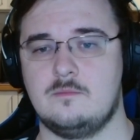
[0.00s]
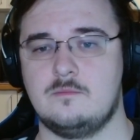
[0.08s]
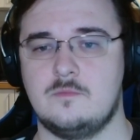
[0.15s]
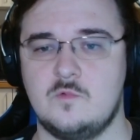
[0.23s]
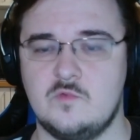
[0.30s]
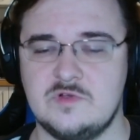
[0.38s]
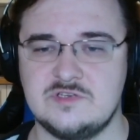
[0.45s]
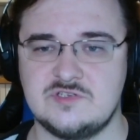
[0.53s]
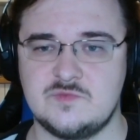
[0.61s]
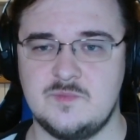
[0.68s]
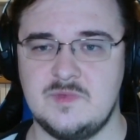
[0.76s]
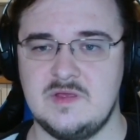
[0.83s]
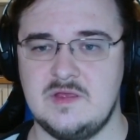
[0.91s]
which
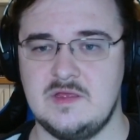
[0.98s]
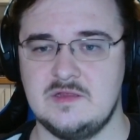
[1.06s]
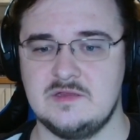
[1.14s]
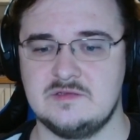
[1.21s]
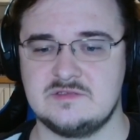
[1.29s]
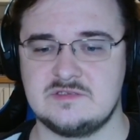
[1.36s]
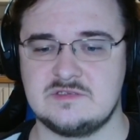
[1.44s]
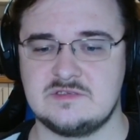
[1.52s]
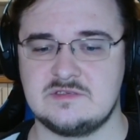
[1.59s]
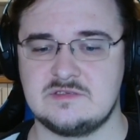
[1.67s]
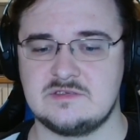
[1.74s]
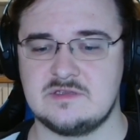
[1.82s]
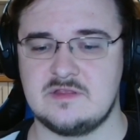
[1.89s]

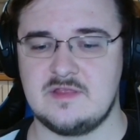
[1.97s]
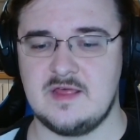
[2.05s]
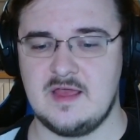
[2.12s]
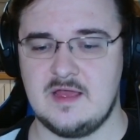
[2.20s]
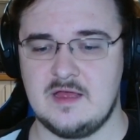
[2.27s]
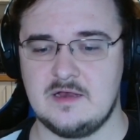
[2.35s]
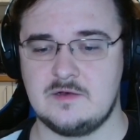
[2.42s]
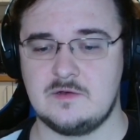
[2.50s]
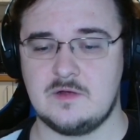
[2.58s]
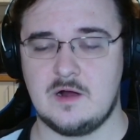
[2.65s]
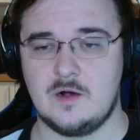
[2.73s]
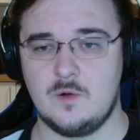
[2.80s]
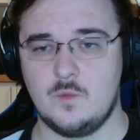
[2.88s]
means that
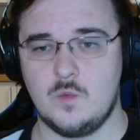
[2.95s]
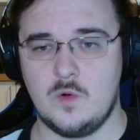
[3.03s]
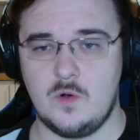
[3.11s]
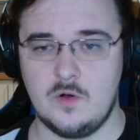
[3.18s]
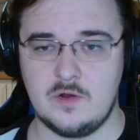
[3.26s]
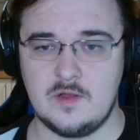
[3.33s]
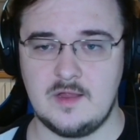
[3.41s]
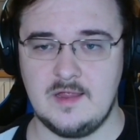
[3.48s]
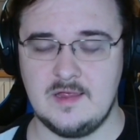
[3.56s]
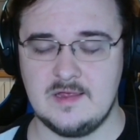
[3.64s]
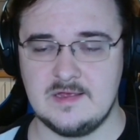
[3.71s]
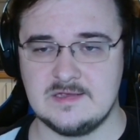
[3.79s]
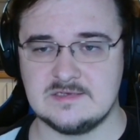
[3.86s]
our work
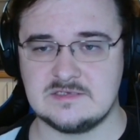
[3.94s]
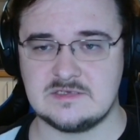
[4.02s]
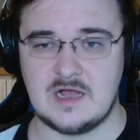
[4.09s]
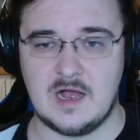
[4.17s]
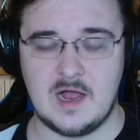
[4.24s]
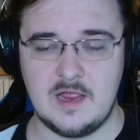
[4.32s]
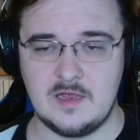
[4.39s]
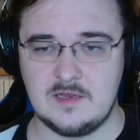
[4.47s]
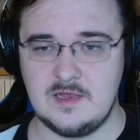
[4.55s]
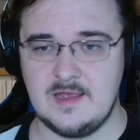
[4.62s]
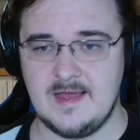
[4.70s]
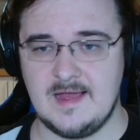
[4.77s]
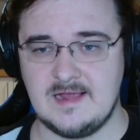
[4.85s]
is
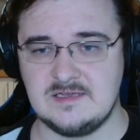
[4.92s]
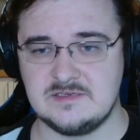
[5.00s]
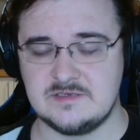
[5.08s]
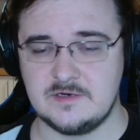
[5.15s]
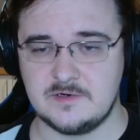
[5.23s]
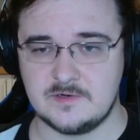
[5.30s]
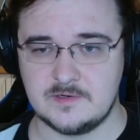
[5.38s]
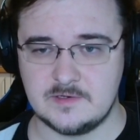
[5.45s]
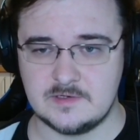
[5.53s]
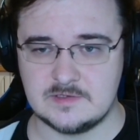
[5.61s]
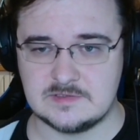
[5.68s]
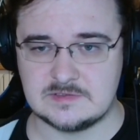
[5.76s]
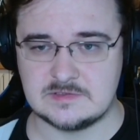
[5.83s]
highly
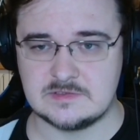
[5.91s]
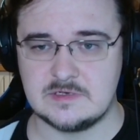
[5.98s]
asynchronous,